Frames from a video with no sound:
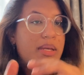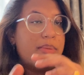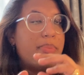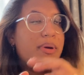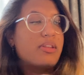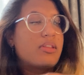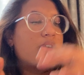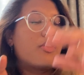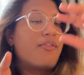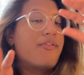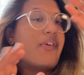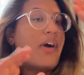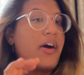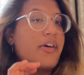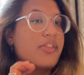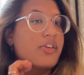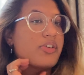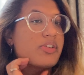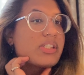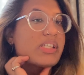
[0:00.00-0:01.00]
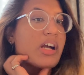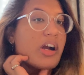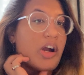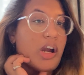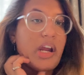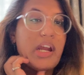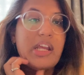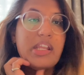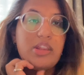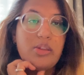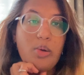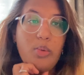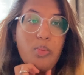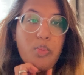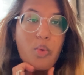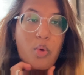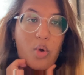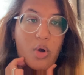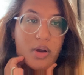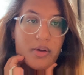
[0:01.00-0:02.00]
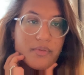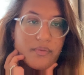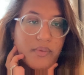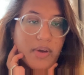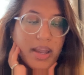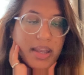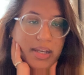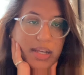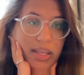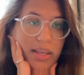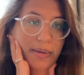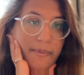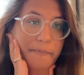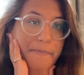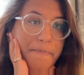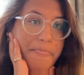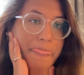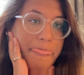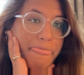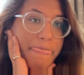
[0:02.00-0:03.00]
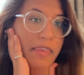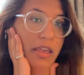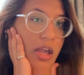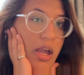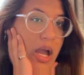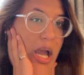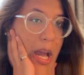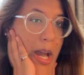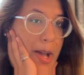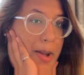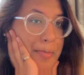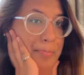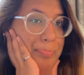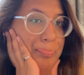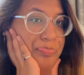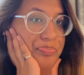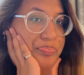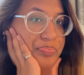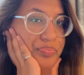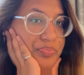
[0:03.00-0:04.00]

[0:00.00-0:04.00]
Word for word: but their fathers are in the war fighting. Um,